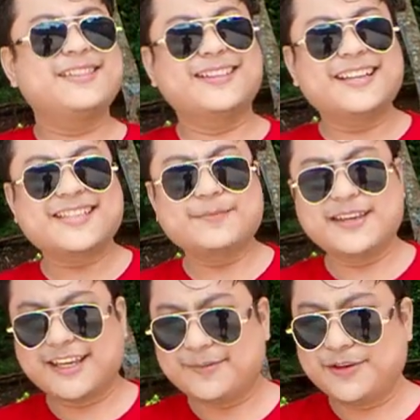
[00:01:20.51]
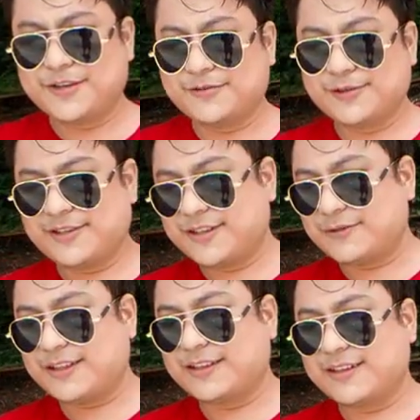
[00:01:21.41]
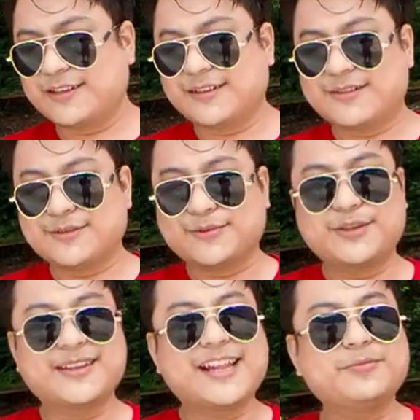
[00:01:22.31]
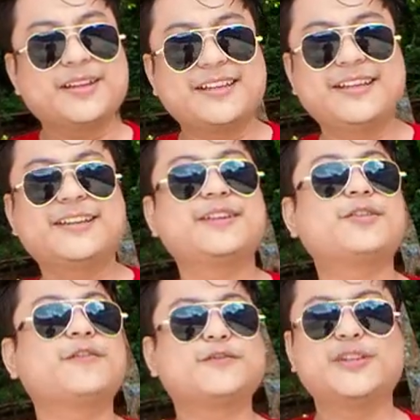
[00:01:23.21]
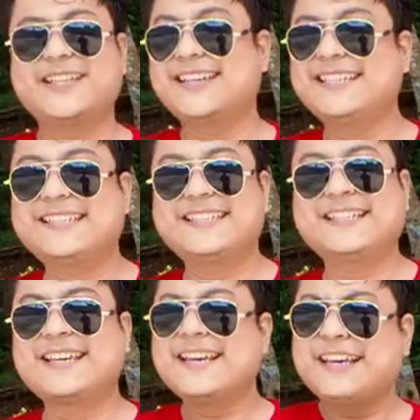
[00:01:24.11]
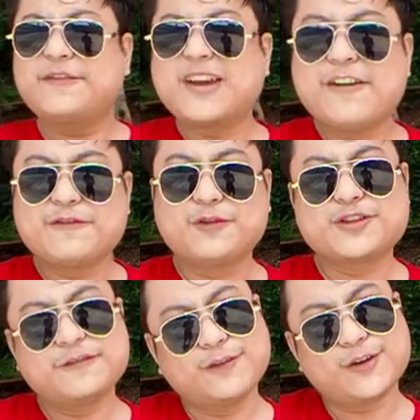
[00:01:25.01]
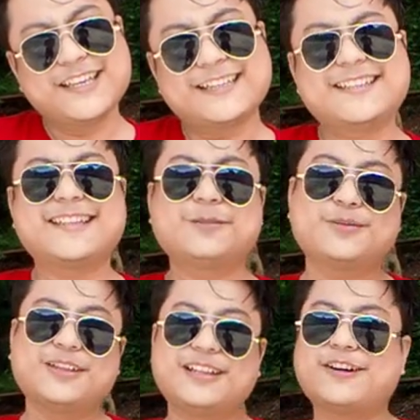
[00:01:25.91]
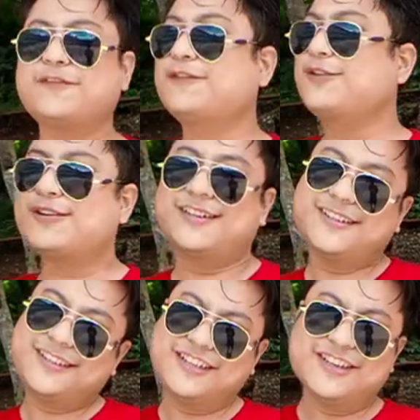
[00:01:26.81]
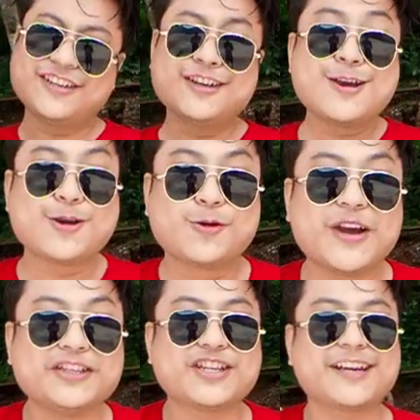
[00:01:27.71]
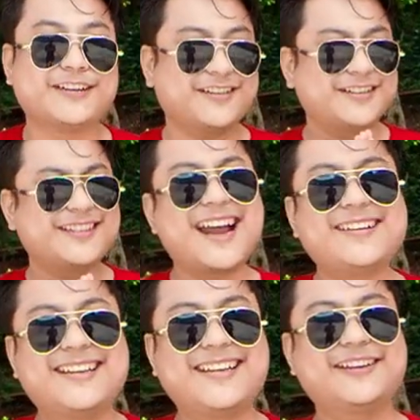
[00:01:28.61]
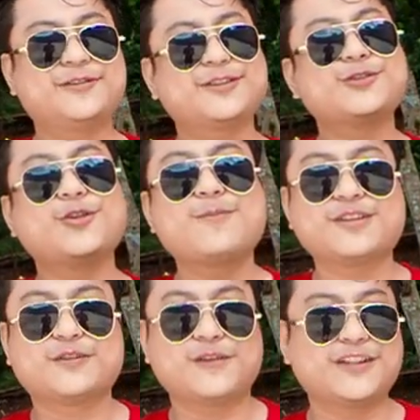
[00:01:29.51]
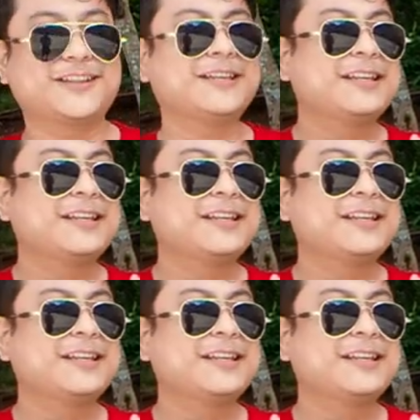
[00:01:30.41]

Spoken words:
The last time I came here was during the Sasonian Alumni Day of 2019. If you haven't watched the vlog yet, then I'll put the link of the vlog here. Go and check it, because that day was so much fun.